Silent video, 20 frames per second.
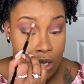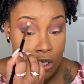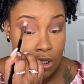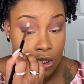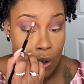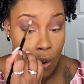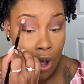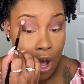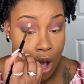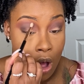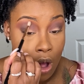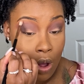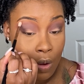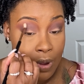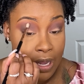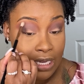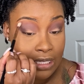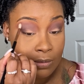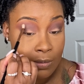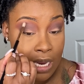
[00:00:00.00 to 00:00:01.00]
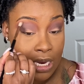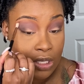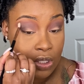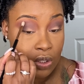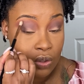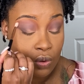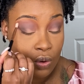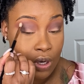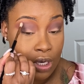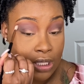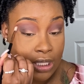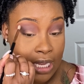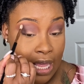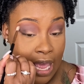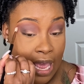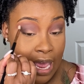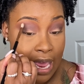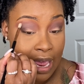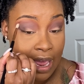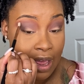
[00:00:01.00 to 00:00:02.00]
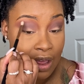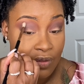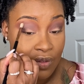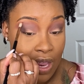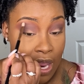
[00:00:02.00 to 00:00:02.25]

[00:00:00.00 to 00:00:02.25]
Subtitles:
So always make sure to have